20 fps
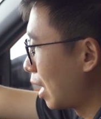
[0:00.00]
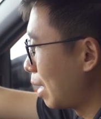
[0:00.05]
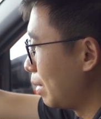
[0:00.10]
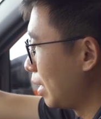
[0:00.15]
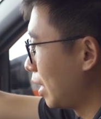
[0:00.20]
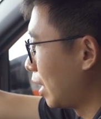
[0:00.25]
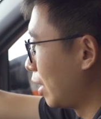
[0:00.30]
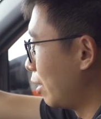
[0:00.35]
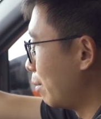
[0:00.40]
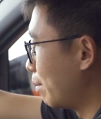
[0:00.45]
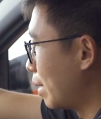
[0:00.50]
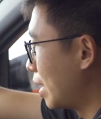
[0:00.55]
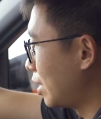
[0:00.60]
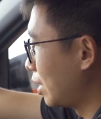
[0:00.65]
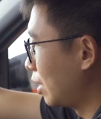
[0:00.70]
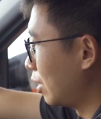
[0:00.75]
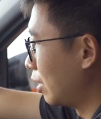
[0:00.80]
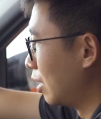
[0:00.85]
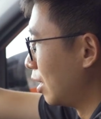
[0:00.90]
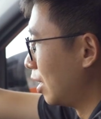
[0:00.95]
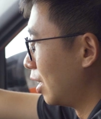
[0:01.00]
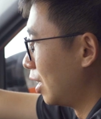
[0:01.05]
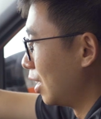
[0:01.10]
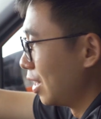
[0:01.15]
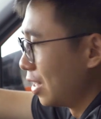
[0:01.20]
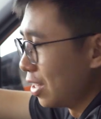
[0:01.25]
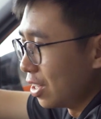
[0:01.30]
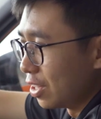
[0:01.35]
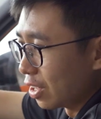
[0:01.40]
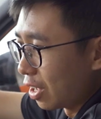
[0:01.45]
I mean, can you imagine
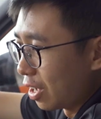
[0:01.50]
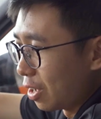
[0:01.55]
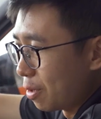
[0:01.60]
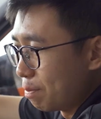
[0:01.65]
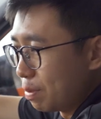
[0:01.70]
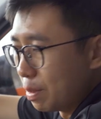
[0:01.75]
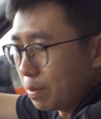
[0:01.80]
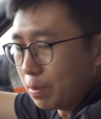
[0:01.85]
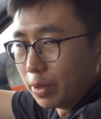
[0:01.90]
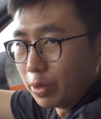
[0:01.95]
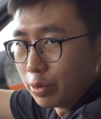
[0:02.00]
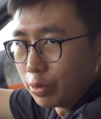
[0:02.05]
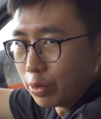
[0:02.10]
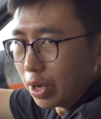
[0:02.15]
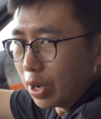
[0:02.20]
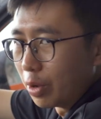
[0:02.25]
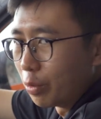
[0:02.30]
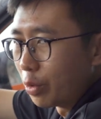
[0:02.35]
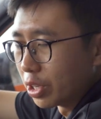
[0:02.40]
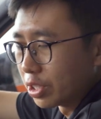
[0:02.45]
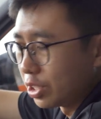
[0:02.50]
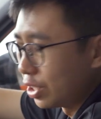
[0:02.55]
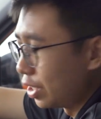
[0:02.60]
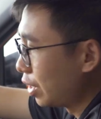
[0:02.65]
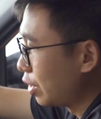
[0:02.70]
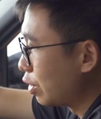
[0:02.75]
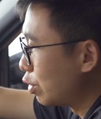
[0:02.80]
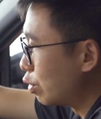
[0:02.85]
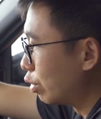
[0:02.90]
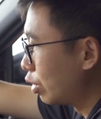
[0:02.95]
uh, people who are
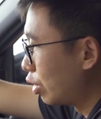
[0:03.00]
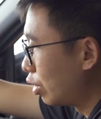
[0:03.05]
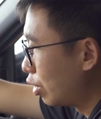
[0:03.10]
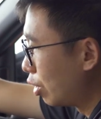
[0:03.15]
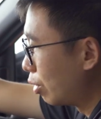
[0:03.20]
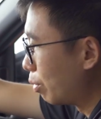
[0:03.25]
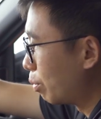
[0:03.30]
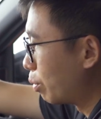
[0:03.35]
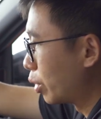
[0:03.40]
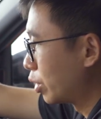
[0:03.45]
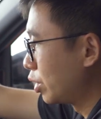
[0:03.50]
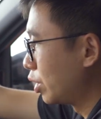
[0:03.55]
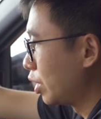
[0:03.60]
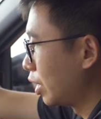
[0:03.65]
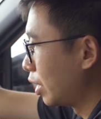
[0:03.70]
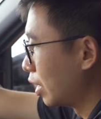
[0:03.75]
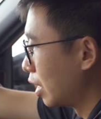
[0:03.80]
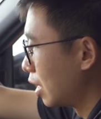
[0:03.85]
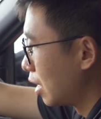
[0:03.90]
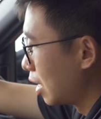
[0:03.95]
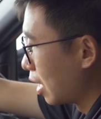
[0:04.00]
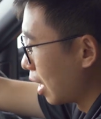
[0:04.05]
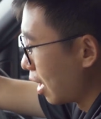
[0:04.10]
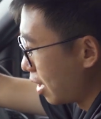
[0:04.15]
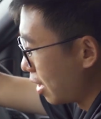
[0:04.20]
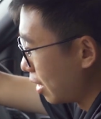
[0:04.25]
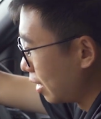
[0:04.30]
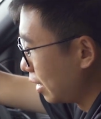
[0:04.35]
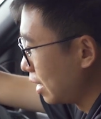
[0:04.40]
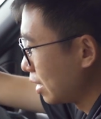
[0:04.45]
watching YouTube, watching
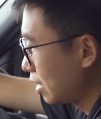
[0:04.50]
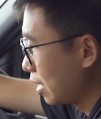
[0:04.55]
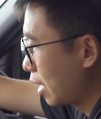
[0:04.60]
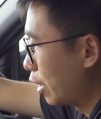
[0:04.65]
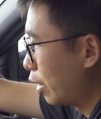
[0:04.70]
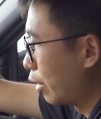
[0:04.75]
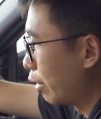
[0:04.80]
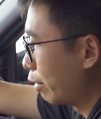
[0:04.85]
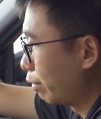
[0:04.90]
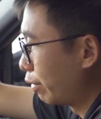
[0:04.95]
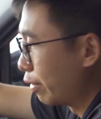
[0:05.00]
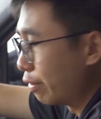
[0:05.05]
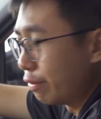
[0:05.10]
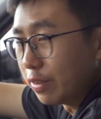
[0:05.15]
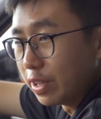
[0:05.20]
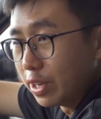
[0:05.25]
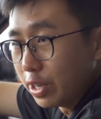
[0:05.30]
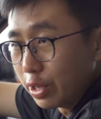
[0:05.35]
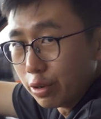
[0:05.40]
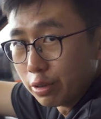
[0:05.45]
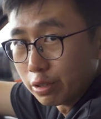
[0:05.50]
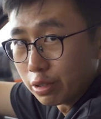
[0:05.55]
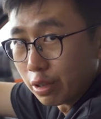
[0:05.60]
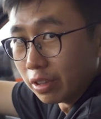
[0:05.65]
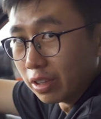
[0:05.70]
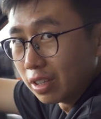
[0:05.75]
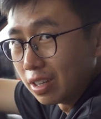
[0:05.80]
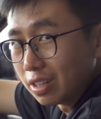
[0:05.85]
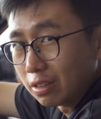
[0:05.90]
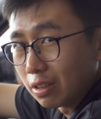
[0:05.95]
uh, these kind of uh, videos
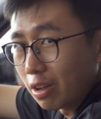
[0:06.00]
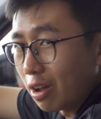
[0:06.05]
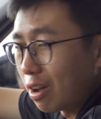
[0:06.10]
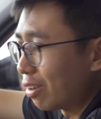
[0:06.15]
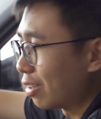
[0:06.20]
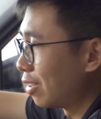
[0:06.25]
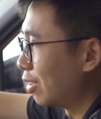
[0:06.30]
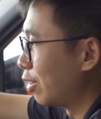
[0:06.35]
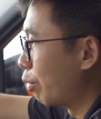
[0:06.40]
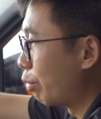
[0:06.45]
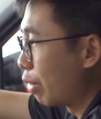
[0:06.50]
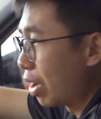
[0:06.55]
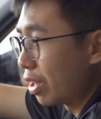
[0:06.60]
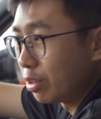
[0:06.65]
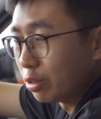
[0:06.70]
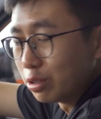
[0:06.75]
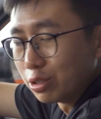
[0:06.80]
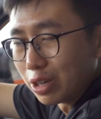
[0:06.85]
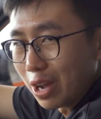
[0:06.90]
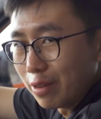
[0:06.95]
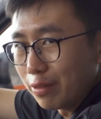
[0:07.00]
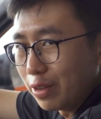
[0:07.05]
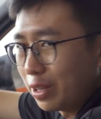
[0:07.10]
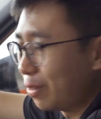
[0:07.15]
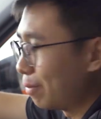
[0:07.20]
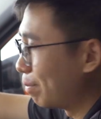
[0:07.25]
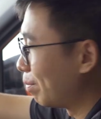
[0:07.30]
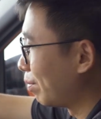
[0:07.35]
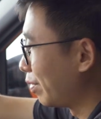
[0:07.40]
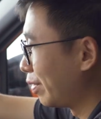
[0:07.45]
on TikTok while you're
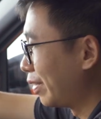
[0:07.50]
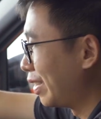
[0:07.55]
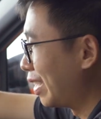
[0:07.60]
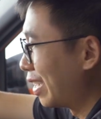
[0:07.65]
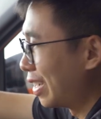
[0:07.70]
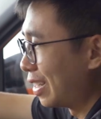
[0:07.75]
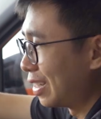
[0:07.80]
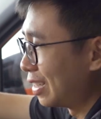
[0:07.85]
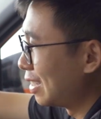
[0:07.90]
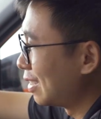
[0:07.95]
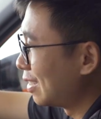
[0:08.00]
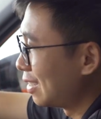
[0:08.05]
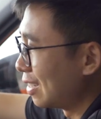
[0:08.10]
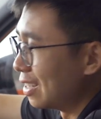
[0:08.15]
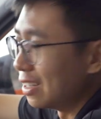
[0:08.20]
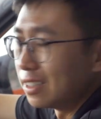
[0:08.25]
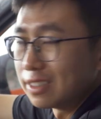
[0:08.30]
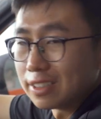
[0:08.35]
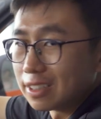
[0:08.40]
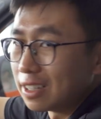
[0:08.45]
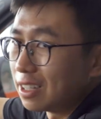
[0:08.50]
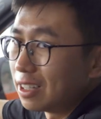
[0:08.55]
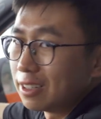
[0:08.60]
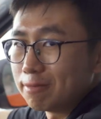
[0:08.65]
driving? Yeah, this is...